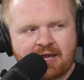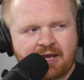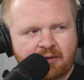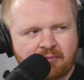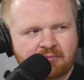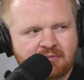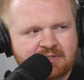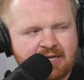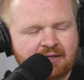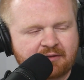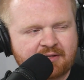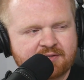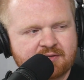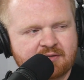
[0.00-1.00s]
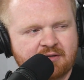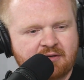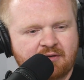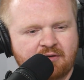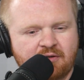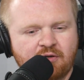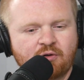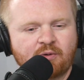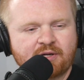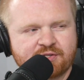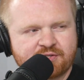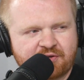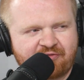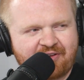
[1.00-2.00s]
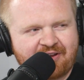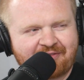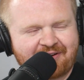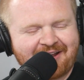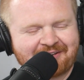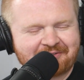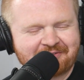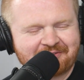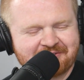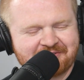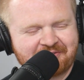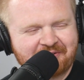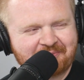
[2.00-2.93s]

Cam. Tell us, Oh. Who is your favorite actor in this